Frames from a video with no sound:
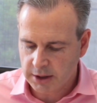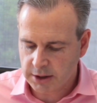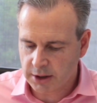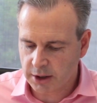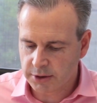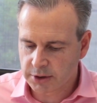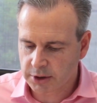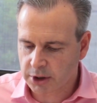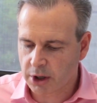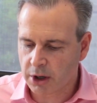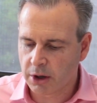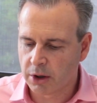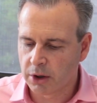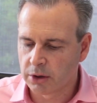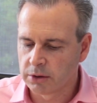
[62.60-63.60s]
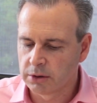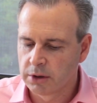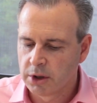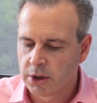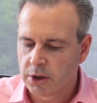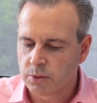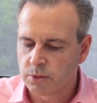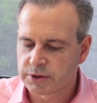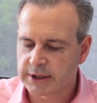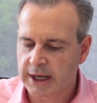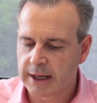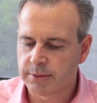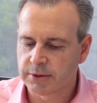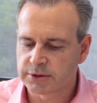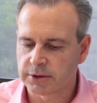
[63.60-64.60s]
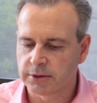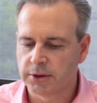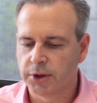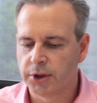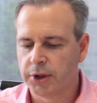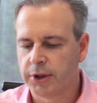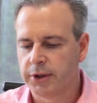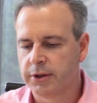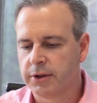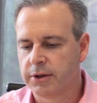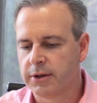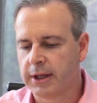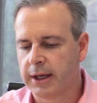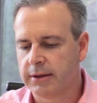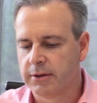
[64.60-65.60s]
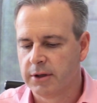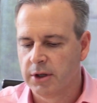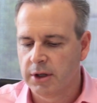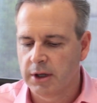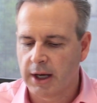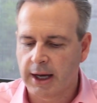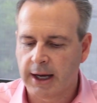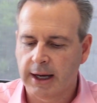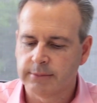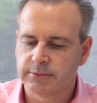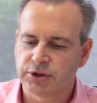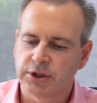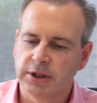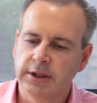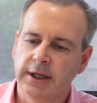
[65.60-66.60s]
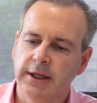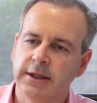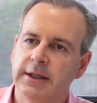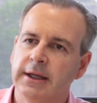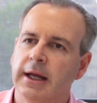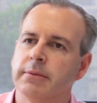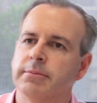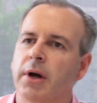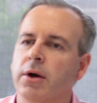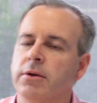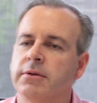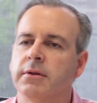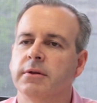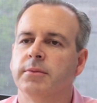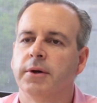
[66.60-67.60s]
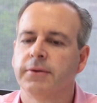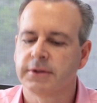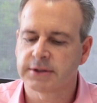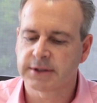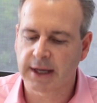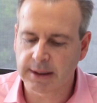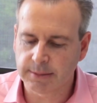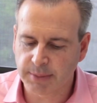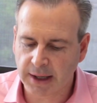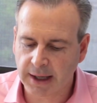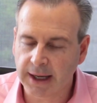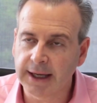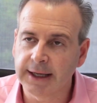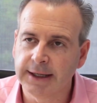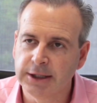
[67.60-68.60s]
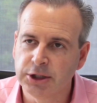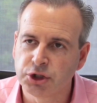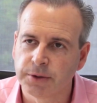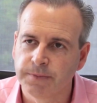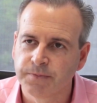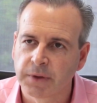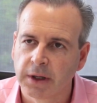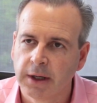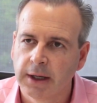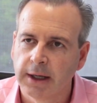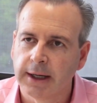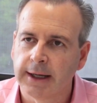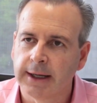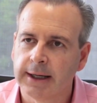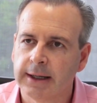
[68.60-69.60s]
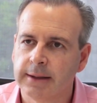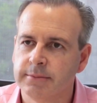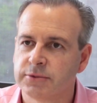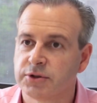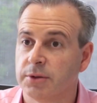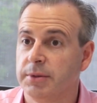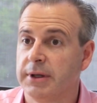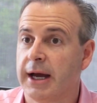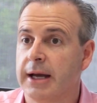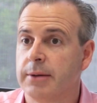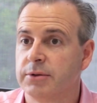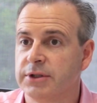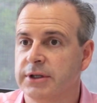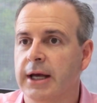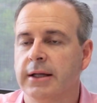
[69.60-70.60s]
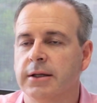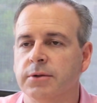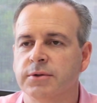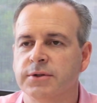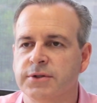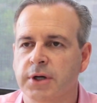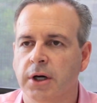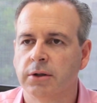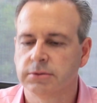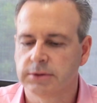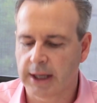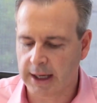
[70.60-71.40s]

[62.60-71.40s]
Nicole was able to learn that she needed to get both of them on the same page to be able to get the result.